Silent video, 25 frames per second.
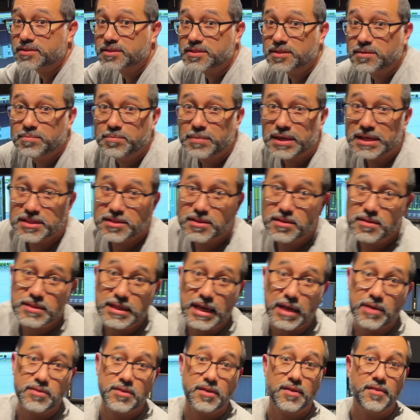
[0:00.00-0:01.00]
some mixers
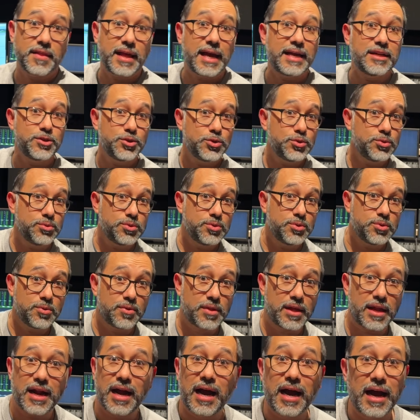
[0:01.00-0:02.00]
out there that do
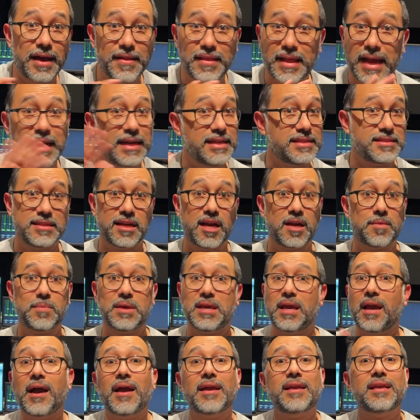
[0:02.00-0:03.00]
that. That is not
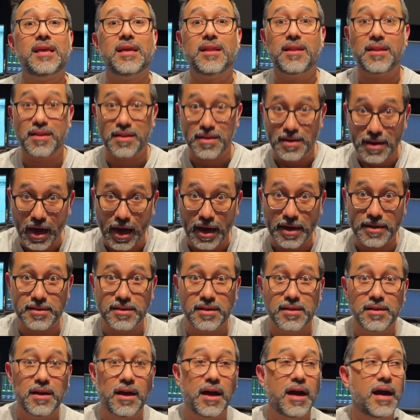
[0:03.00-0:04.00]
me, I cannot.
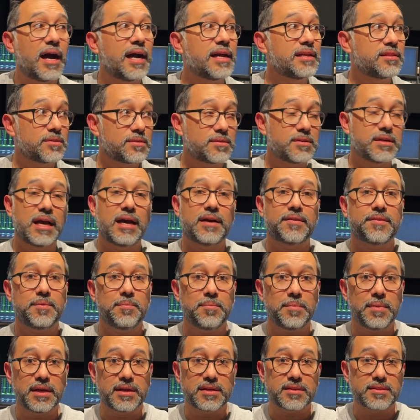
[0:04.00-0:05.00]
I learned how to
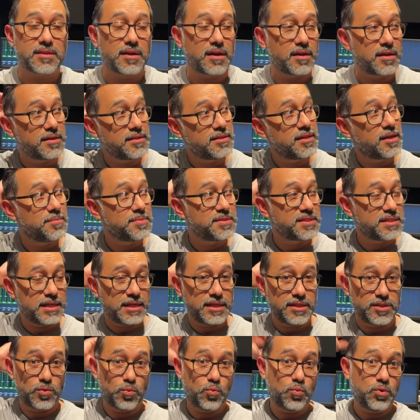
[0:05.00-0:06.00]
mix on a dub
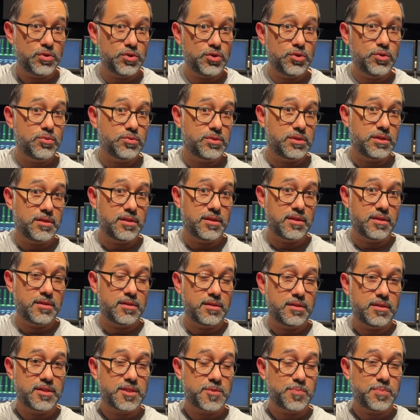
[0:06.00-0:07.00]
stage using
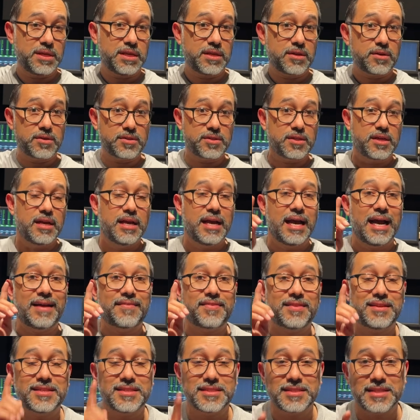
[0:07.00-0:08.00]
the speakers at
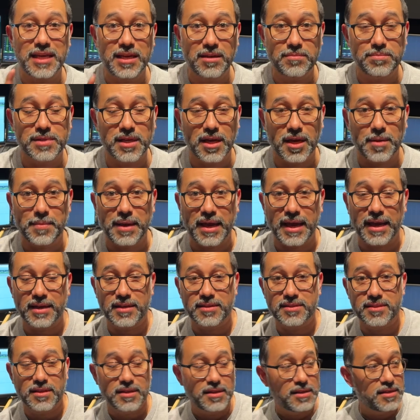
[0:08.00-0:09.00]
the same time
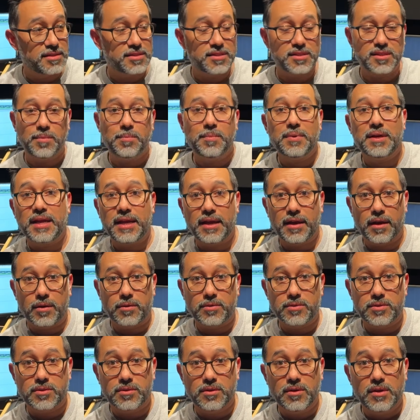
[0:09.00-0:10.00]
as somebody
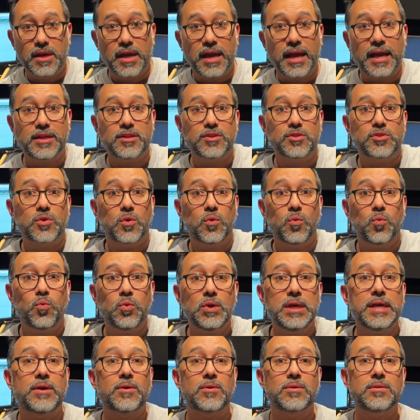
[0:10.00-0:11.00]
else. And so
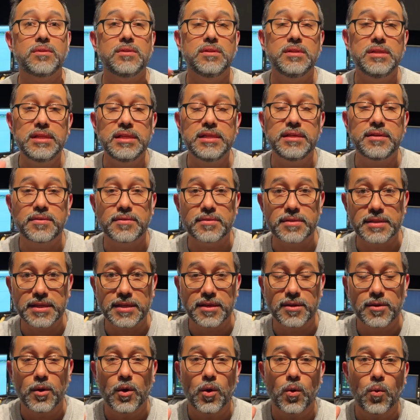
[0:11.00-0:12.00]
we are
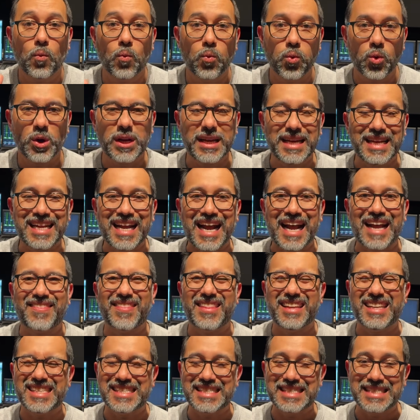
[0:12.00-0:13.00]
literally working at
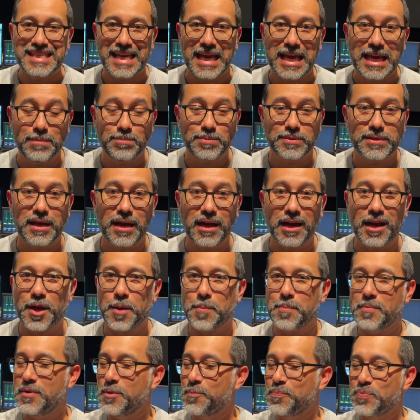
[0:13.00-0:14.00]
the same
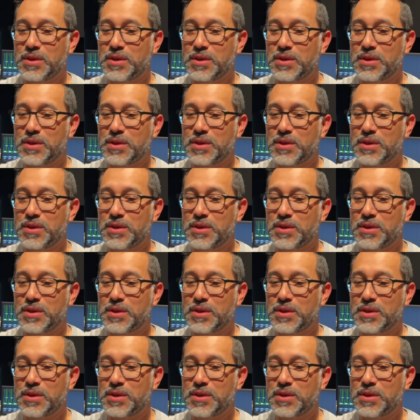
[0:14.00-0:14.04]
time